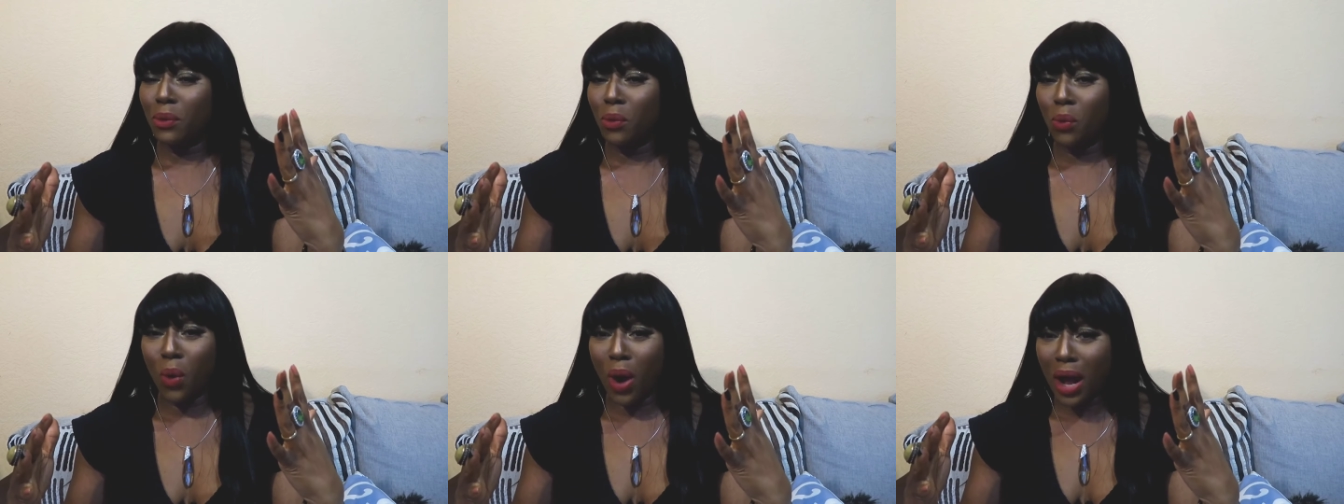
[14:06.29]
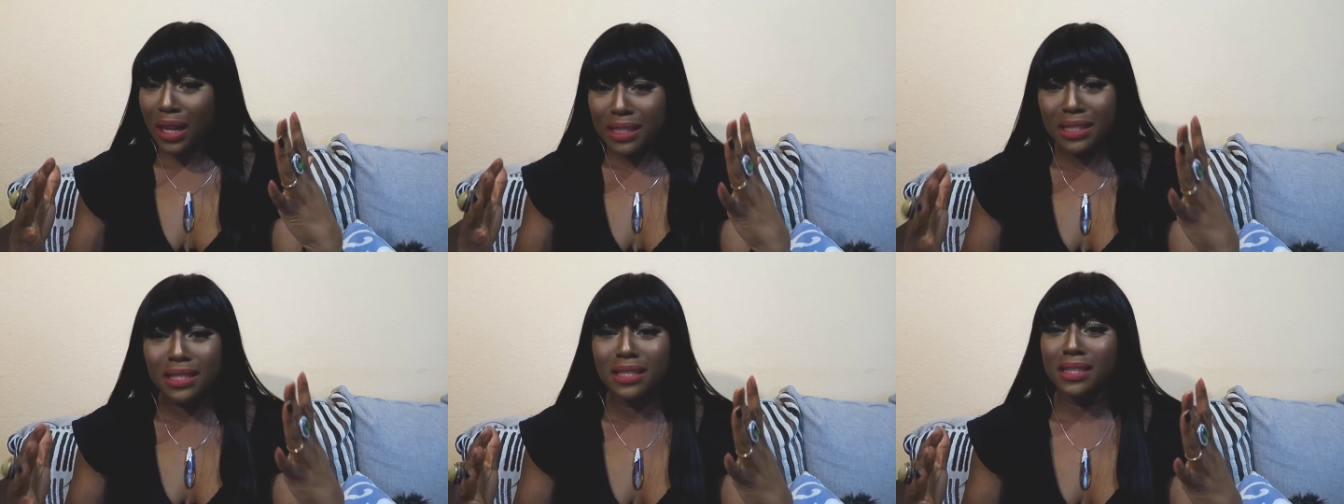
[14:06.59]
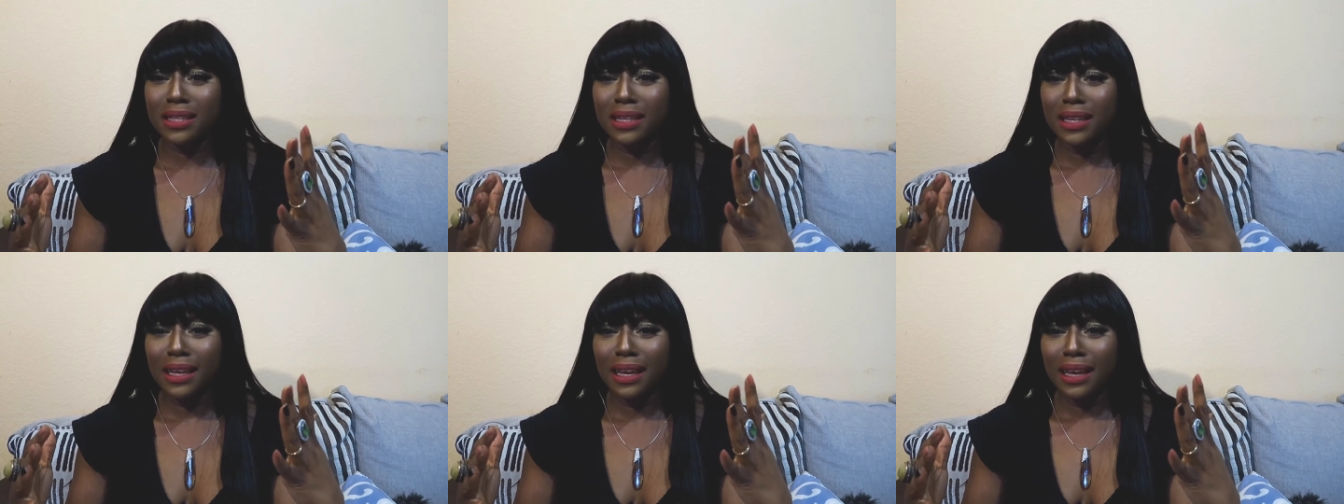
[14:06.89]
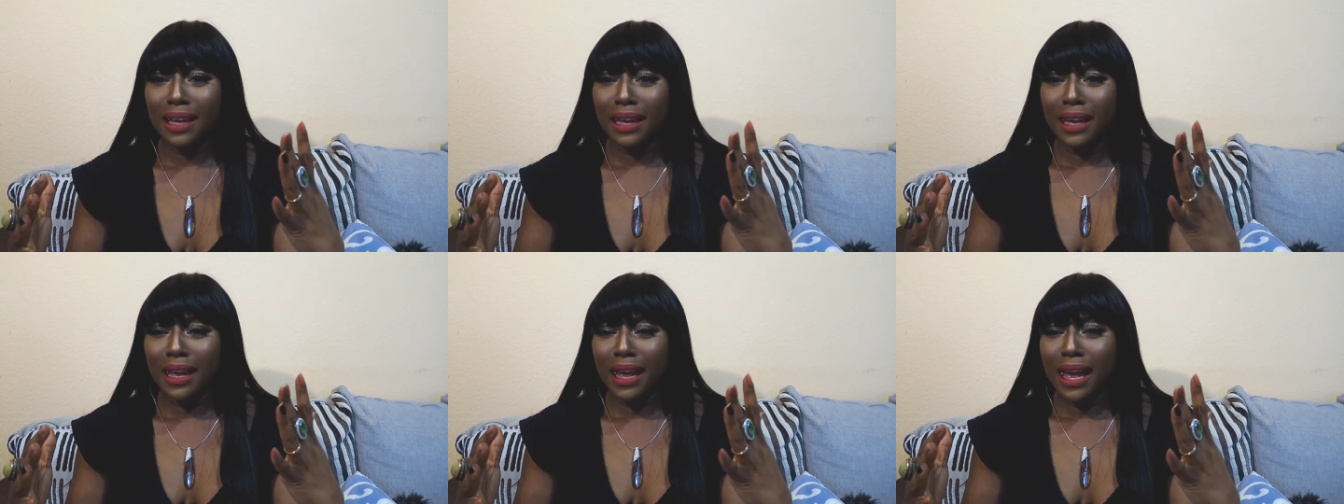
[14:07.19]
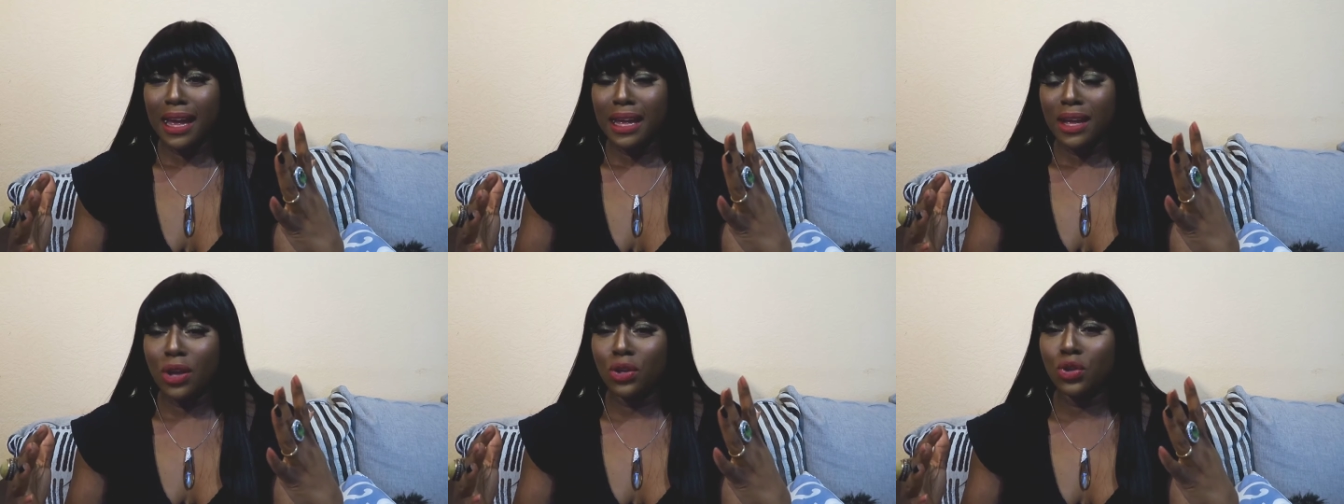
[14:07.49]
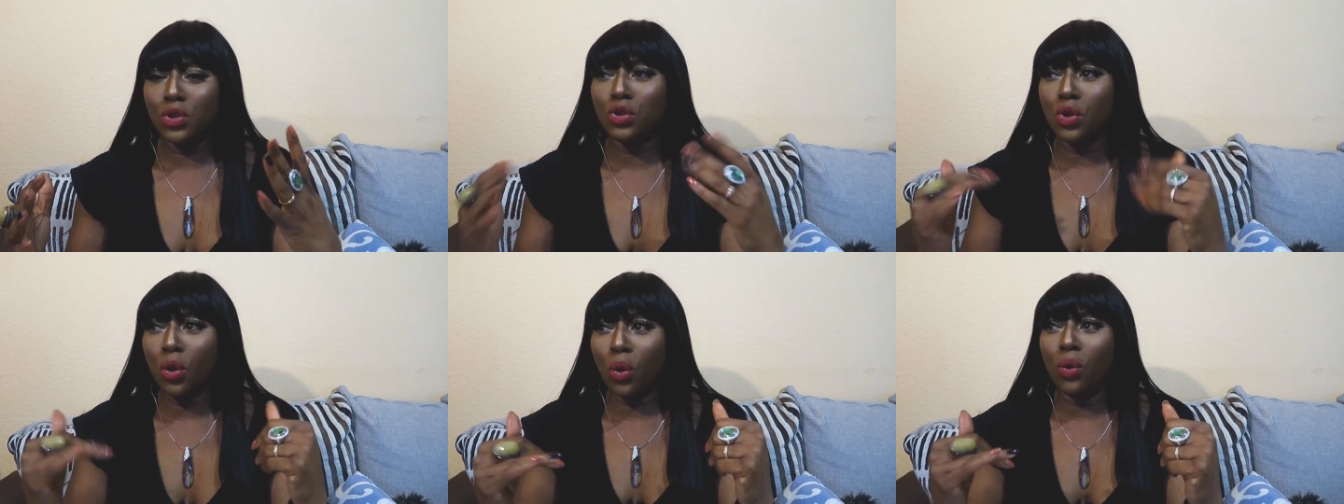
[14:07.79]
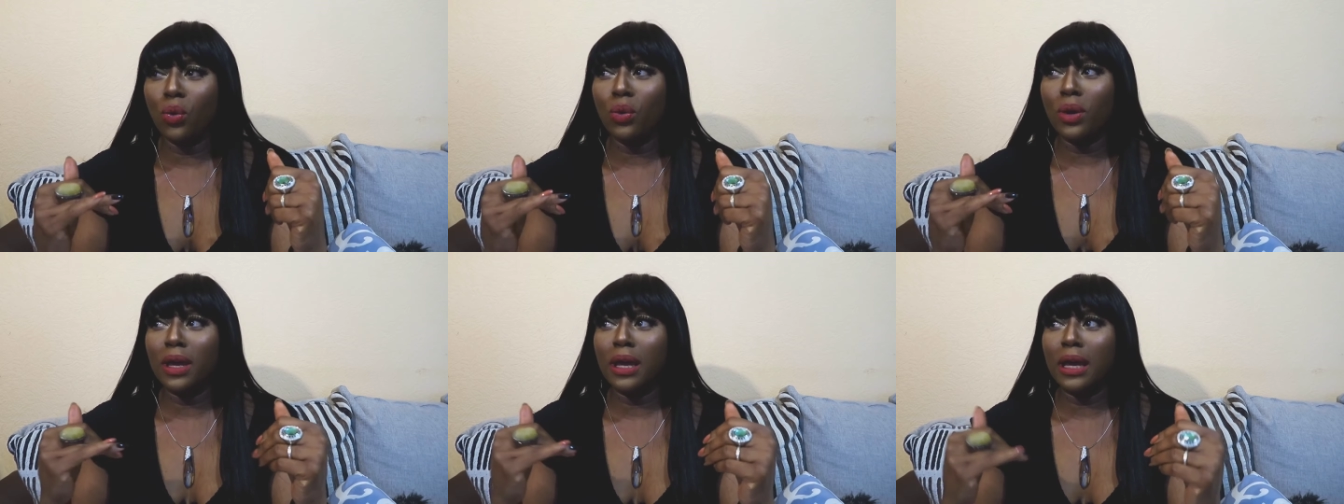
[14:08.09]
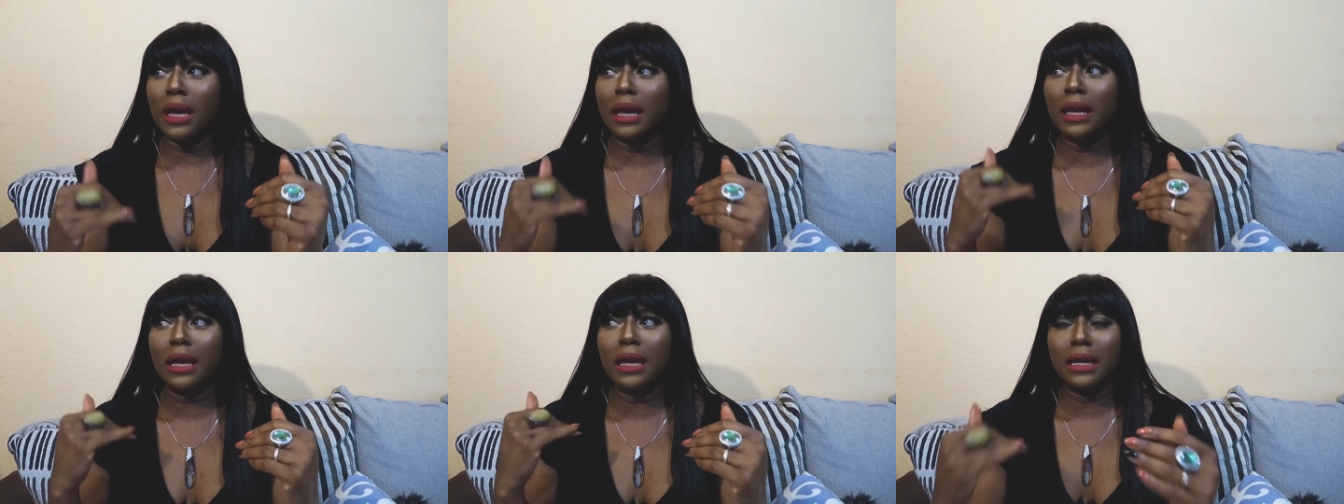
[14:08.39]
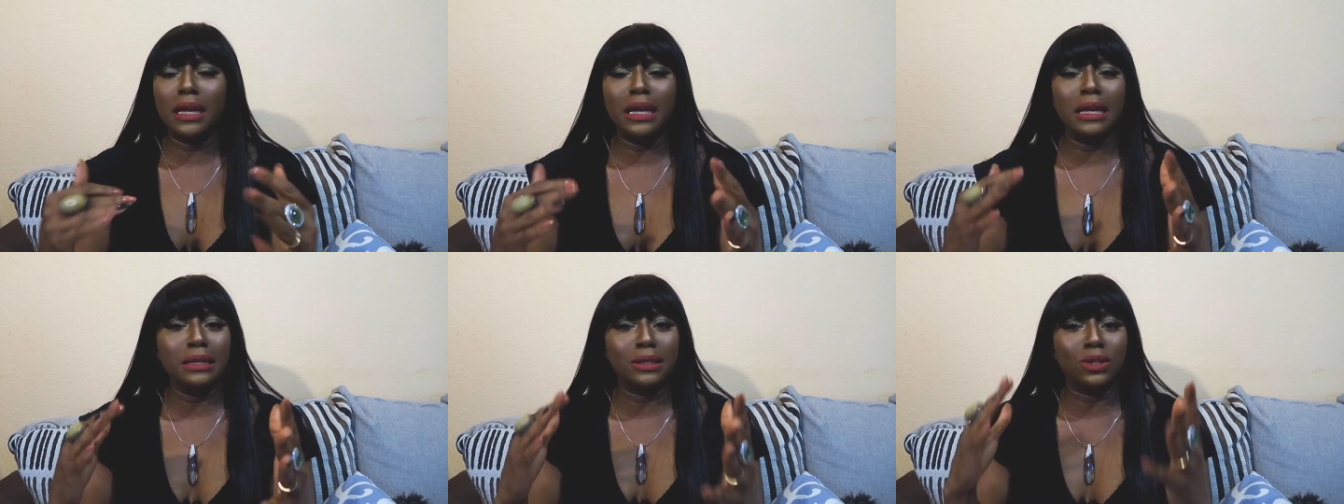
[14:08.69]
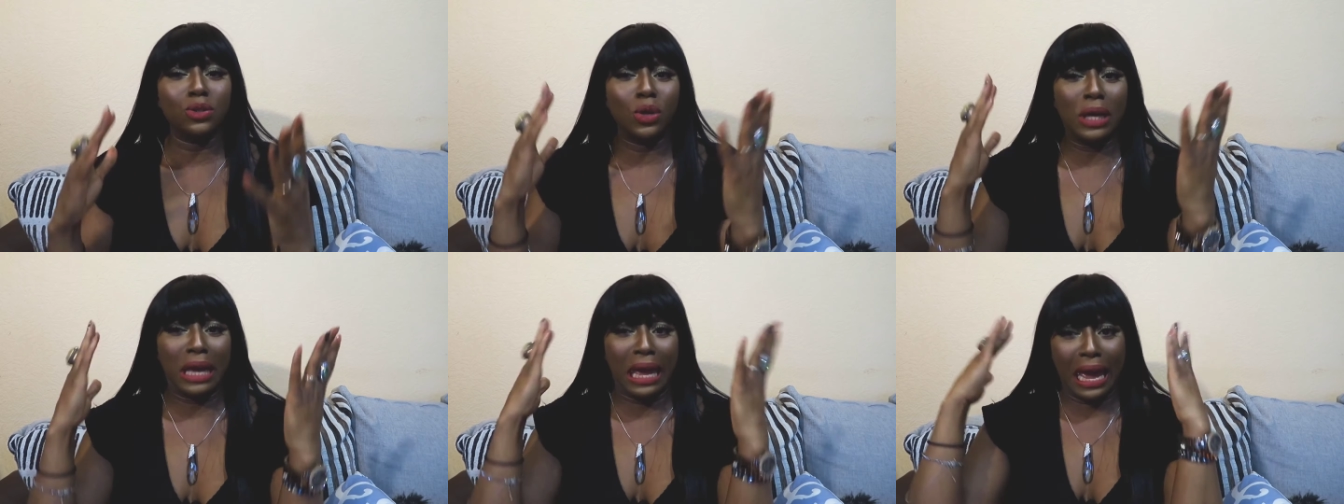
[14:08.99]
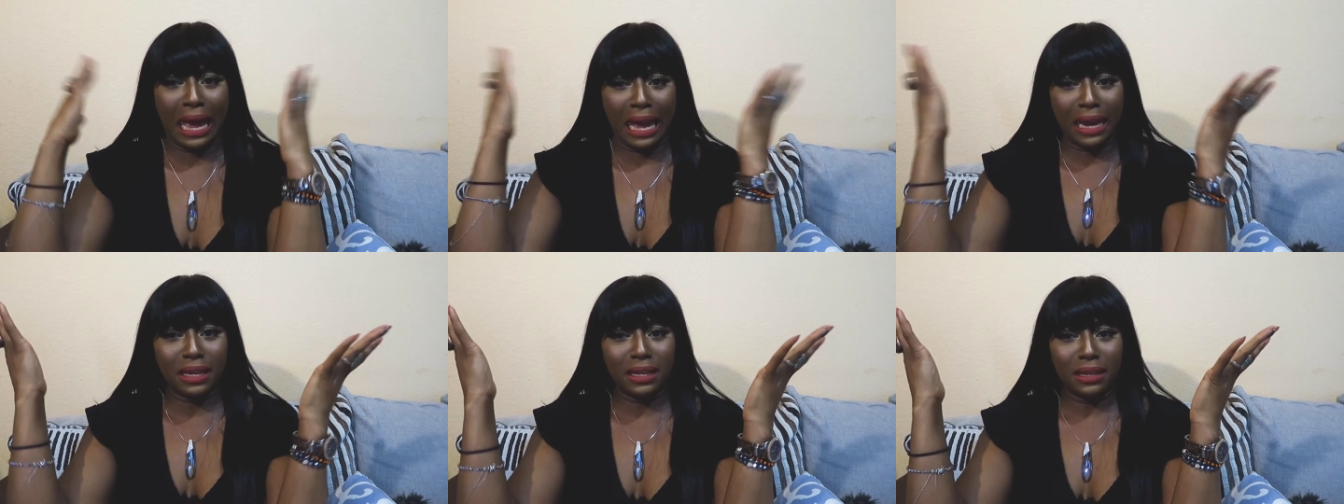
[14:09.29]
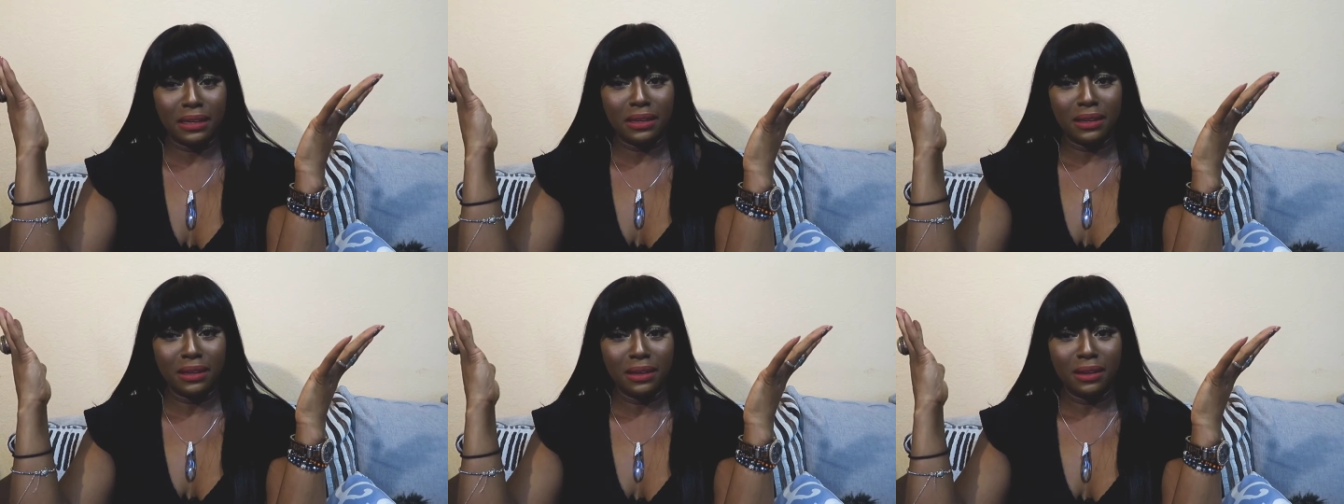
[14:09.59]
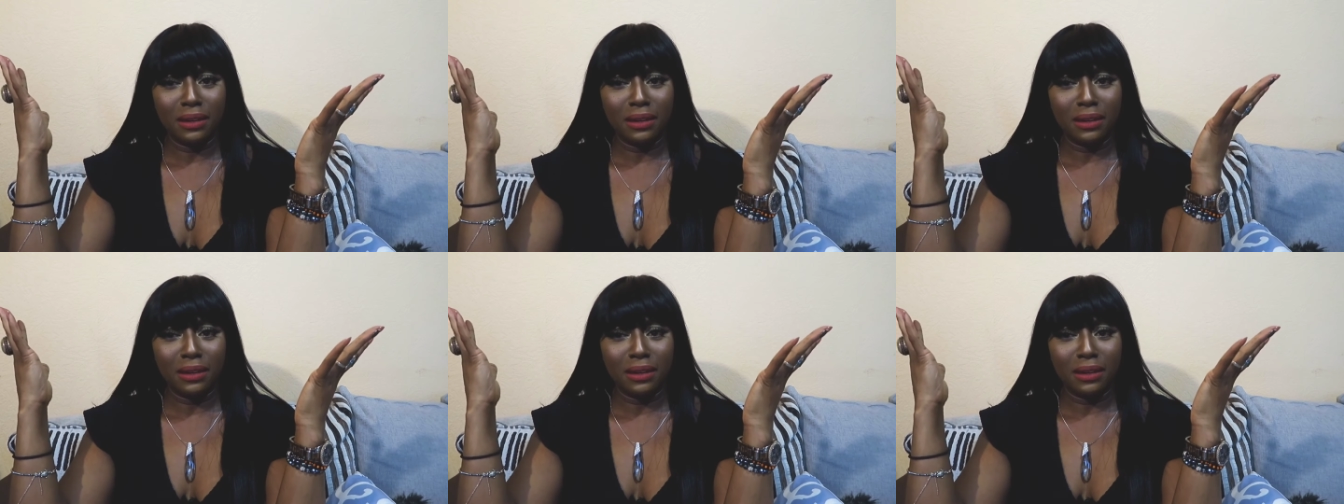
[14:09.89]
What? So in his head,